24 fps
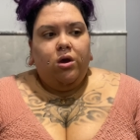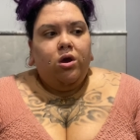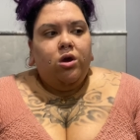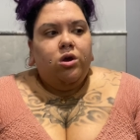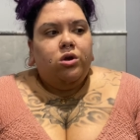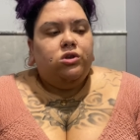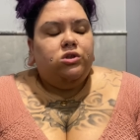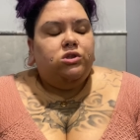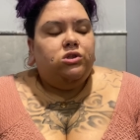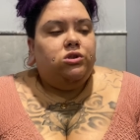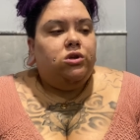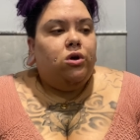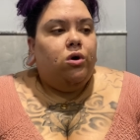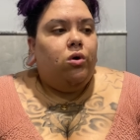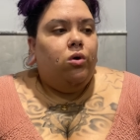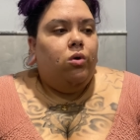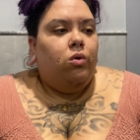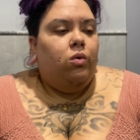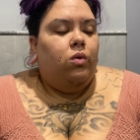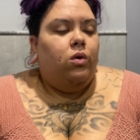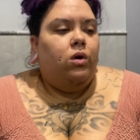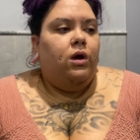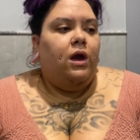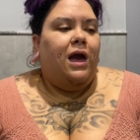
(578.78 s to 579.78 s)

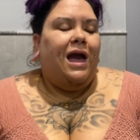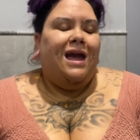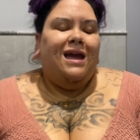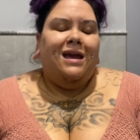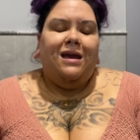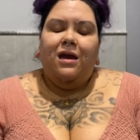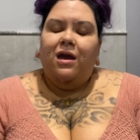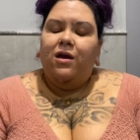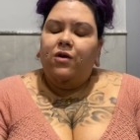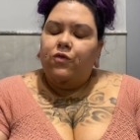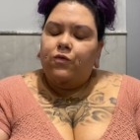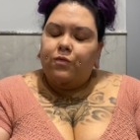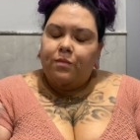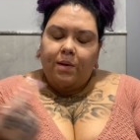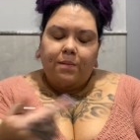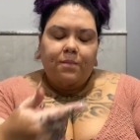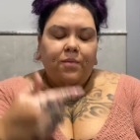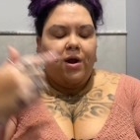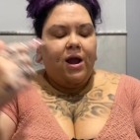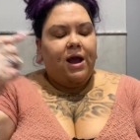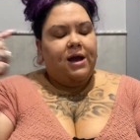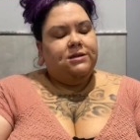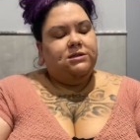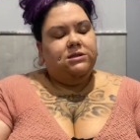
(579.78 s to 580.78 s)
So I remember
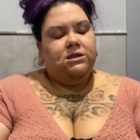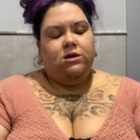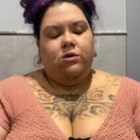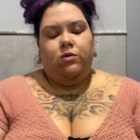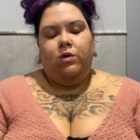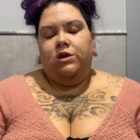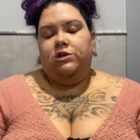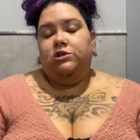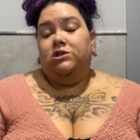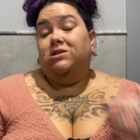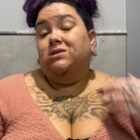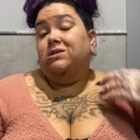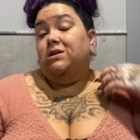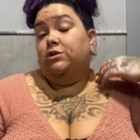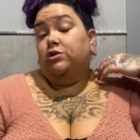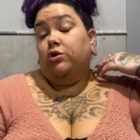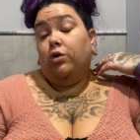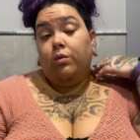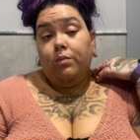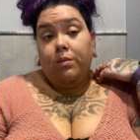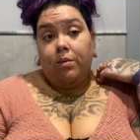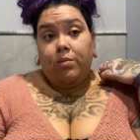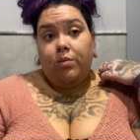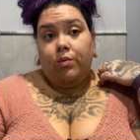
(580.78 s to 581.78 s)
asking questions. I don't
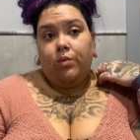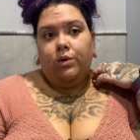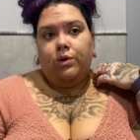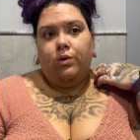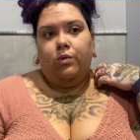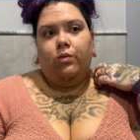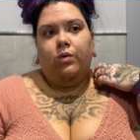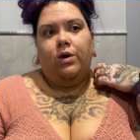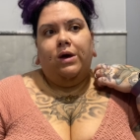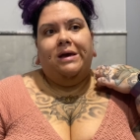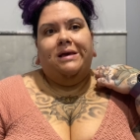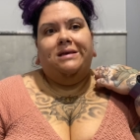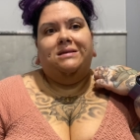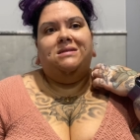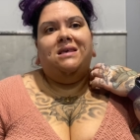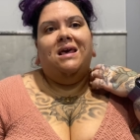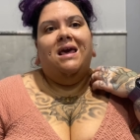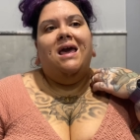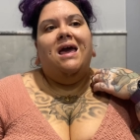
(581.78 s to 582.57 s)
remember what it was.